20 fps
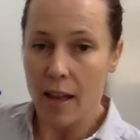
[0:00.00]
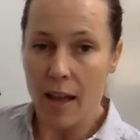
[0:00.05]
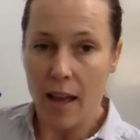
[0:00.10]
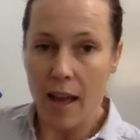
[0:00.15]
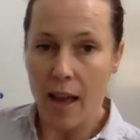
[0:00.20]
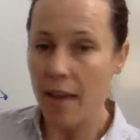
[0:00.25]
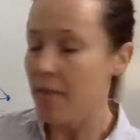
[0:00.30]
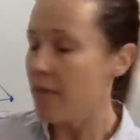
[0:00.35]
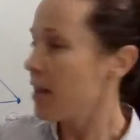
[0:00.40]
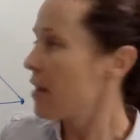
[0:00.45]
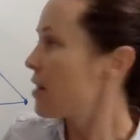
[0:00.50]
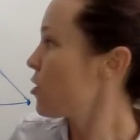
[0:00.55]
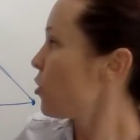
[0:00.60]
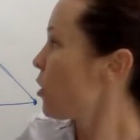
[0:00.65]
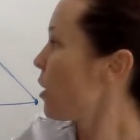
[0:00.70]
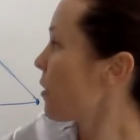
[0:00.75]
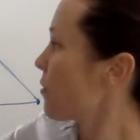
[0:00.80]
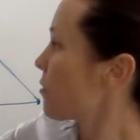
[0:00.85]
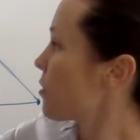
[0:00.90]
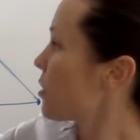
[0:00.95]
And then you'll
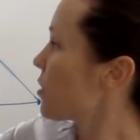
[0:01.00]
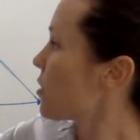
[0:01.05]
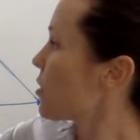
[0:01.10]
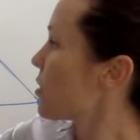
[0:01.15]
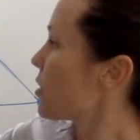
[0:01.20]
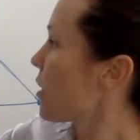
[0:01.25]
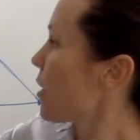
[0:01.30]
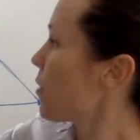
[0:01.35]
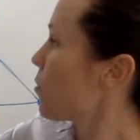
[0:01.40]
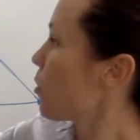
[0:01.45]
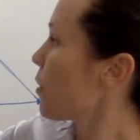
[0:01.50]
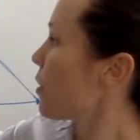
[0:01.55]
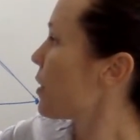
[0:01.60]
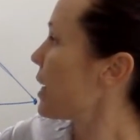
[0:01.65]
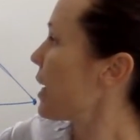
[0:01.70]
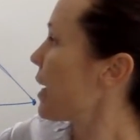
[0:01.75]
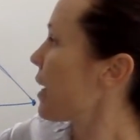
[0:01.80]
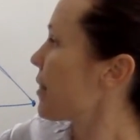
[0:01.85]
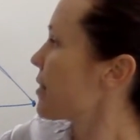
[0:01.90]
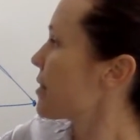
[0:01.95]
have to decide what the
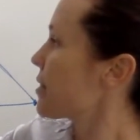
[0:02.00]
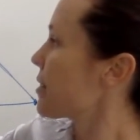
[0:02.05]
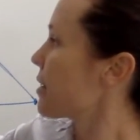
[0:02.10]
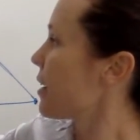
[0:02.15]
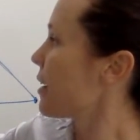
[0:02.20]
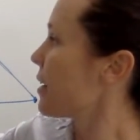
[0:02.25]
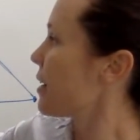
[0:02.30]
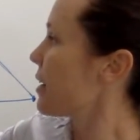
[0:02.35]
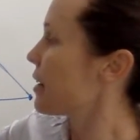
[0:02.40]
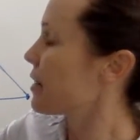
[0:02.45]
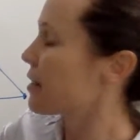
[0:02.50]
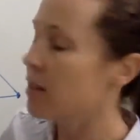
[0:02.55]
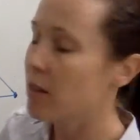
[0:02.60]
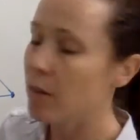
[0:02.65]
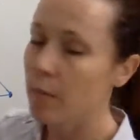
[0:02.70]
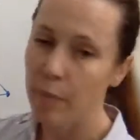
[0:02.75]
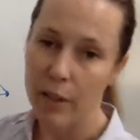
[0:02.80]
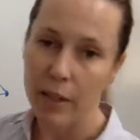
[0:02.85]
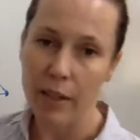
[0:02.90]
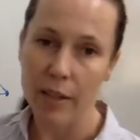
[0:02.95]
other side needs to
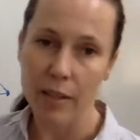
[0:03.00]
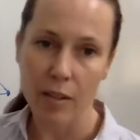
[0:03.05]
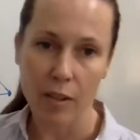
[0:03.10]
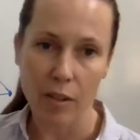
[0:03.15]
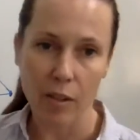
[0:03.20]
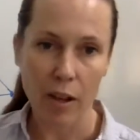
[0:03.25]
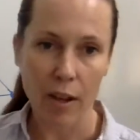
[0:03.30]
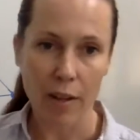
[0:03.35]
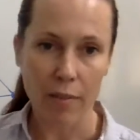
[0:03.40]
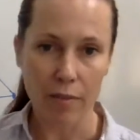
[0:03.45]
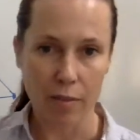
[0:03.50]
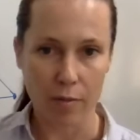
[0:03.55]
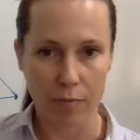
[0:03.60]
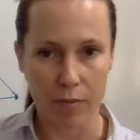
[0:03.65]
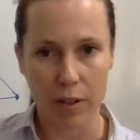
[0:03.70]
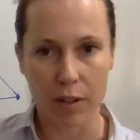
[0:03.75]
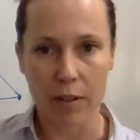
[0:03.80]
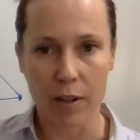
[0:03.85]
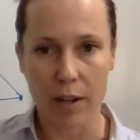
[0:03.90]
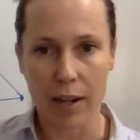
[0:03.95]
be. So you'll have to
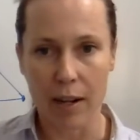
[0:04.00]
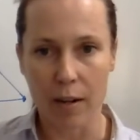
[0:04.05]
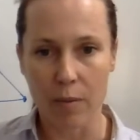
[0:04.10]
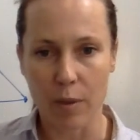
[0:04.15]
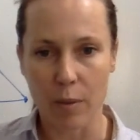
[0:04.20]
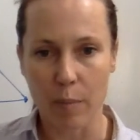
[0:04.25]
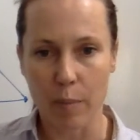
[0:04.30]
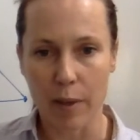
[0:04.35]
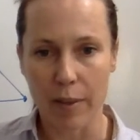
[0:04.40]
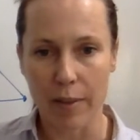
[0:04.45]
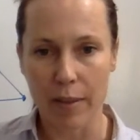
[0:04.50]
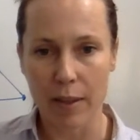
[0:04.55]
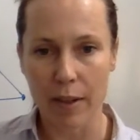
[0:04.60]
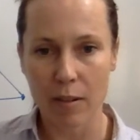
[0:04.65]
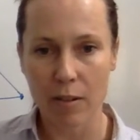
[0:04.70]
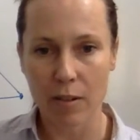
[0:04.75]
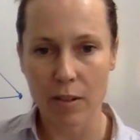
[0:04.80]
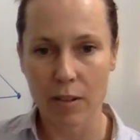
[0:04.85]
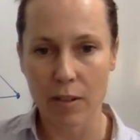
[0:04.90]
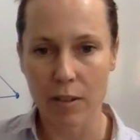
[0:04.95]
figure it out with
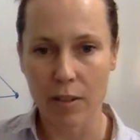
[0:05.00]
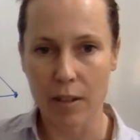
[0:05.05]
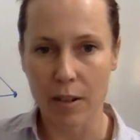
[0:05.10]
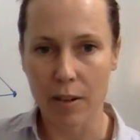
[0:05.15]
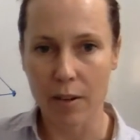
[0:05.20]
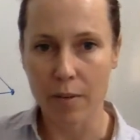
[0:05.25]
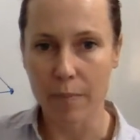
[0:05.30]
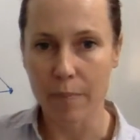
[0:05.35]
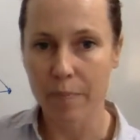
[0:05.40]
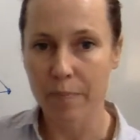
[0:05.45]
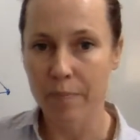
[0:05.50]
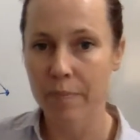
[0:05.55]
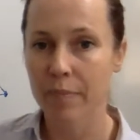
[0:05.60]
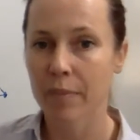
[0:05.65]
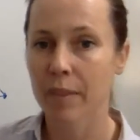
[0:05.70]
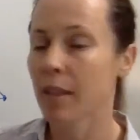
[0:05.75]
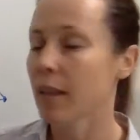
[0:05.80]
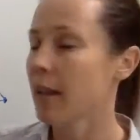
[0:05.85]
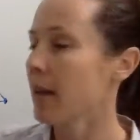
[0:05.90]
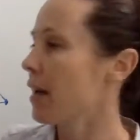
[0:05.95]
Pythagoras' theorem
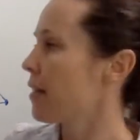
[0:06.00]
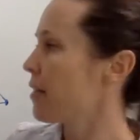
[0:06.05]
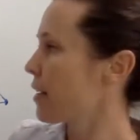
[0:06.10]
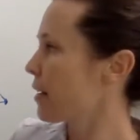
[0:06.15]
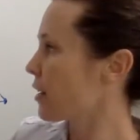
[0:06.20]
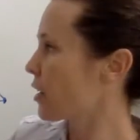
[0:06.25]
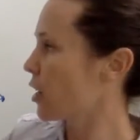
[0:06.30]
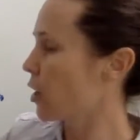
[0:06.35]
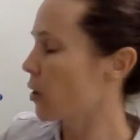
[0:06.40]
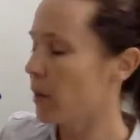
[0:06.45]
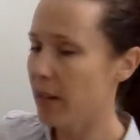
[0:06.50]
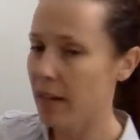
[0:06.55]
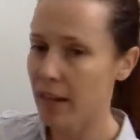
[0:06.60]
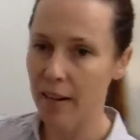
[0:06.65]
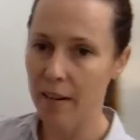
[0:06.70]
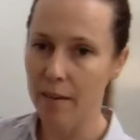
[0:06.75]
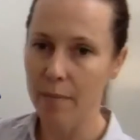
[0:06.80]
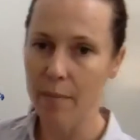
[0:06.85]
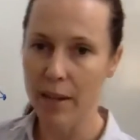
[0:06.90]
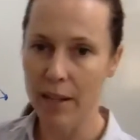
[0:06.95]
and then go ahead
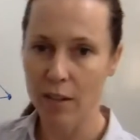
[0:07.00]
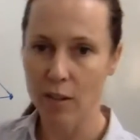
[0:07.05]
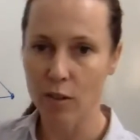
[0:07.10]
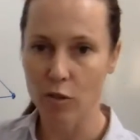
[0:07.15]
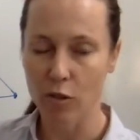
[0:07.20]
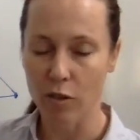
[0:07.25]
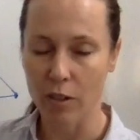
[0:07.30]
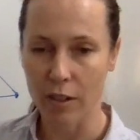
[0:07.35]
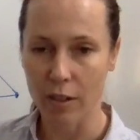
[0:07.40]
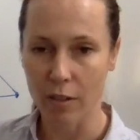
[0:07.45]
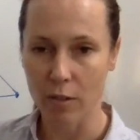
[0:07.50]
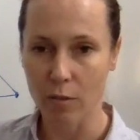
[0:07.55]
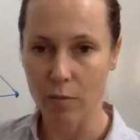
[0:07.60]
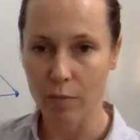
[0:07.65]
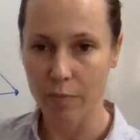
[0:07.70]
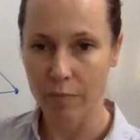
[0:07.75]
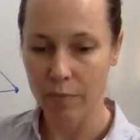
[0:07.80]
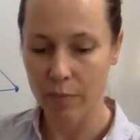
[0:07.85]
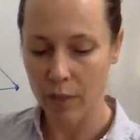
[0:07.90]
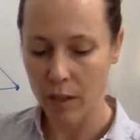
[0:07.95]
and make your triangle.
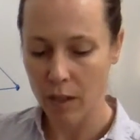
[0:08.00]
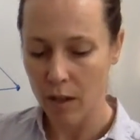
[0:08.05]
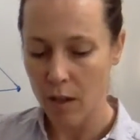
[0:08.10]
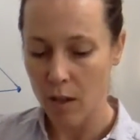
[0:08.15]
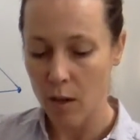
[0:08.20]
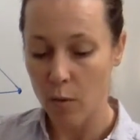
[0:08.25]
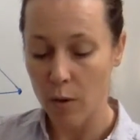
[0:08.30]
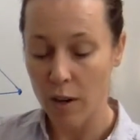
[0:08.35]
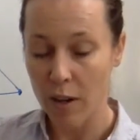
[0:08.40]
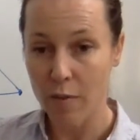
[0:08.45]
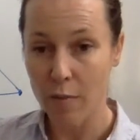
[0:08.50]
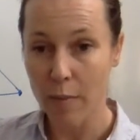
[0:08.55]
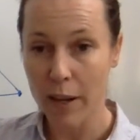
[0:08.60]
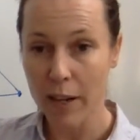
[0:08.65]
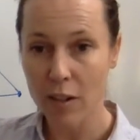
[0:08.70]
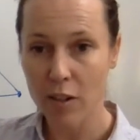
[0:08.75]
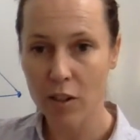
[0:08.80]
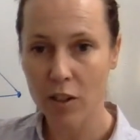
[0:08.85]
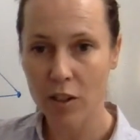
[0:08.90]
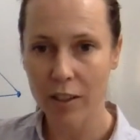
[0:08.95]
When you've
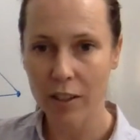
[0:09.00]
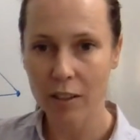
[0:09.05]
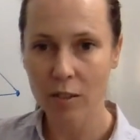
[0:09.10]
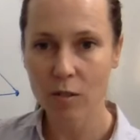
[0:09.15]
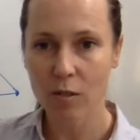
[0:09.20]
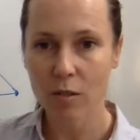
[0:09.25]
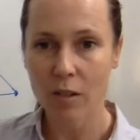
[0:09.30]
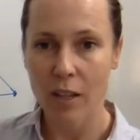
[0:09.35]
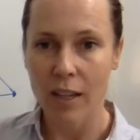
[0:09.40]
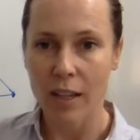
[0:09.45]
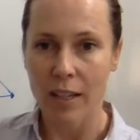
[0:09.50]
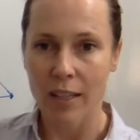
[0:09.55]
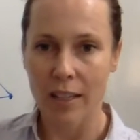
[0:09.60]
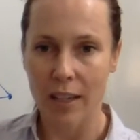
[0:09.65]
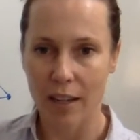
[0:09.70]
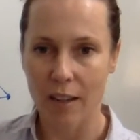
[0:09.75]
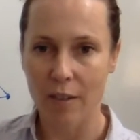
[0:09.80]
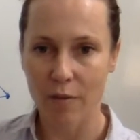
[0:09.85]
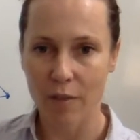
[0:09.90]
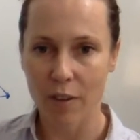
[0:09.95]
made your triangle,
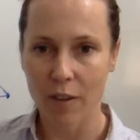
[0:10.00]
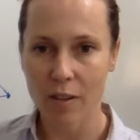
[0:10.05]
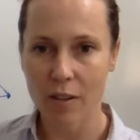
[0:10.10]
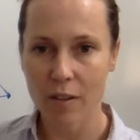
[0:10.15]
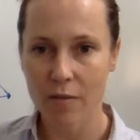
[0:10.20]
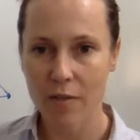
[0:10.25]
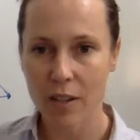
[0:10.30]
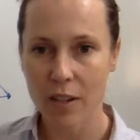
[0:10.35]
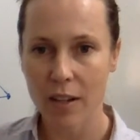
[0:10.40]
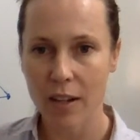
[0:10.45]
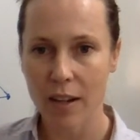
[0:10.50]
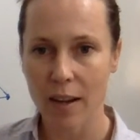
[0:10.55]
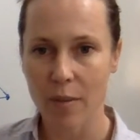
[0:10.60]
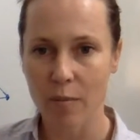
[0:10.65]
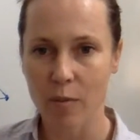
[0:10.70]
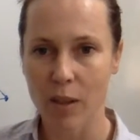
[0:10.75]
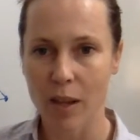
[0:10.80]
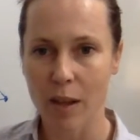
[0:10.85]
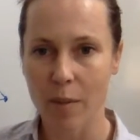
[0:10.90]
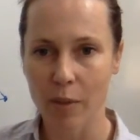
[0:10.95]
take a photo of it and
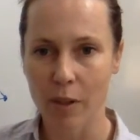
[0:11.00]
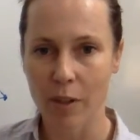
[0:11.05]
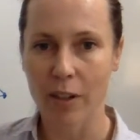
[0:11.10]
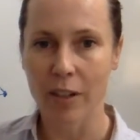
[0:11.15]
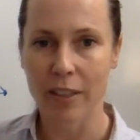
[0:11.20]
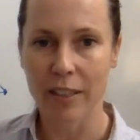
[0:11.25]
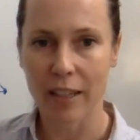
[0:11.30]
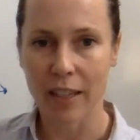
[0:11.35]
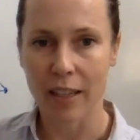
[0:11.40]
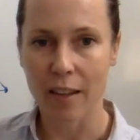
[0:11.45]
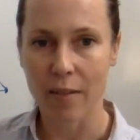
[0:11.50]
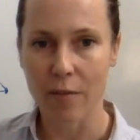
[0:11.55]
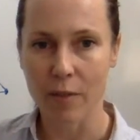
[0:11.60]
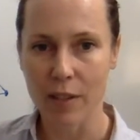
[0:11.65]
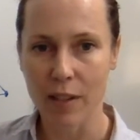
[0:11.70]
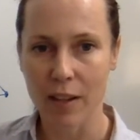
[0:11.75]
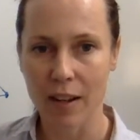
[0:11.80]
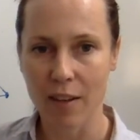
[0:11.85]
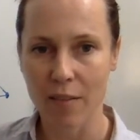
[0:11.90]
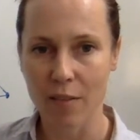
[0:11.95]
we'll upload it to Canvas
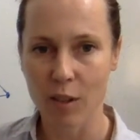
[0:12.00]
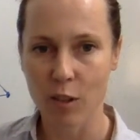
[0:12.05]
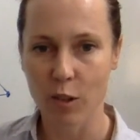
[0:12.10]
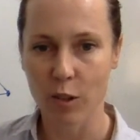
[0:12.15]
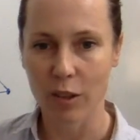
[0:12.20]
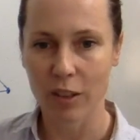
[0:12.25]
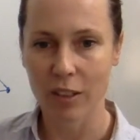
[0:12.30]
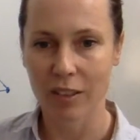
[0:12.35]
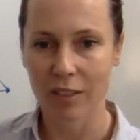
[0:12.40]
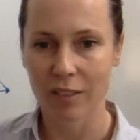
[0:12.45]
and have a look.